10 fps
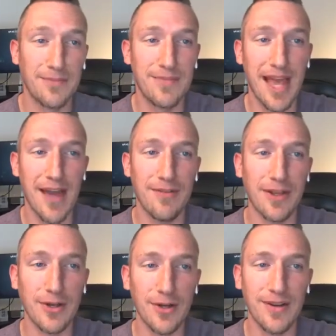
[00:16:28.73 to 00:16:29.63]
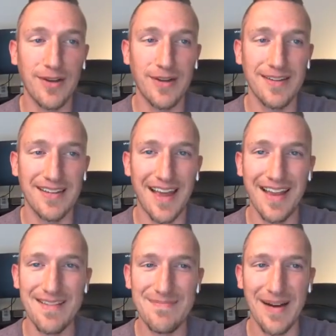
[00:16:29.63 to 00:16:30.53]
Have a good
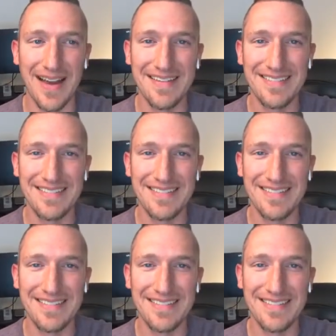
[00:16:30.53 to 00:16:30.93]
day. Bye.